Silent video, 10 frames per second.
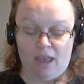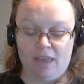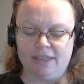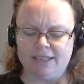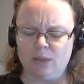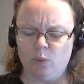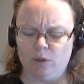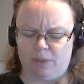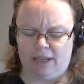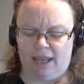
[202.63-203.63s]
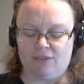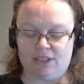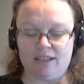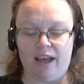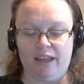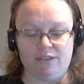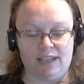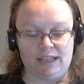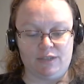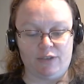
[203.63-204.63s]
The Tin Woodman gave a sigh of
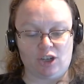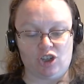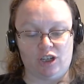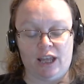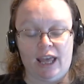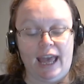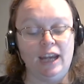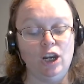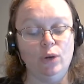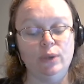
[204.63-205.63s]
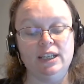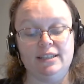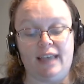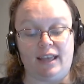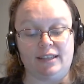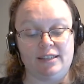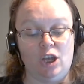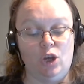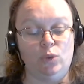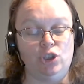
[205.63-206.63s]
satisfaction and lowered his axe,
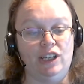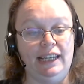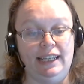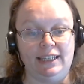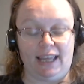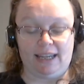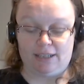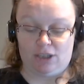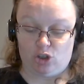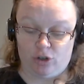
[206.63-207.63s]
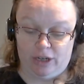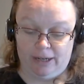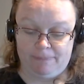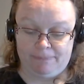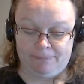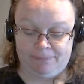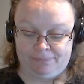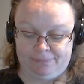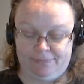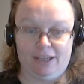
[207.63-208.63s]
which he leaned against the tree.
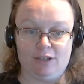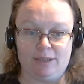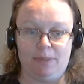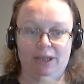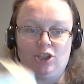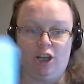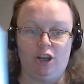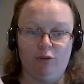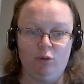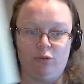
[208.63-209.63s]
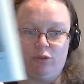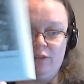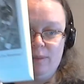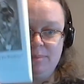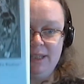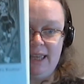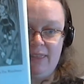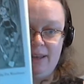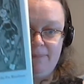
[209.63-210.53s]
Here is a picture of all three of them together.